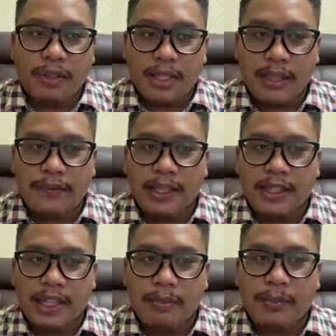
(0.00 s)
receive the
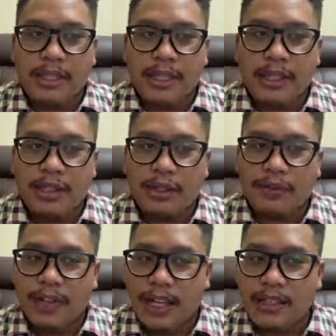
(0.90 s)
same percentage
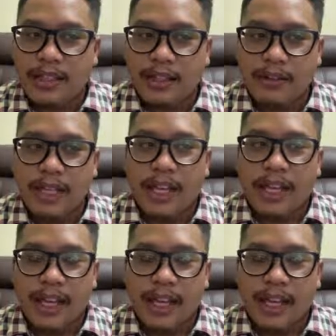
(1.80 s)
of their salary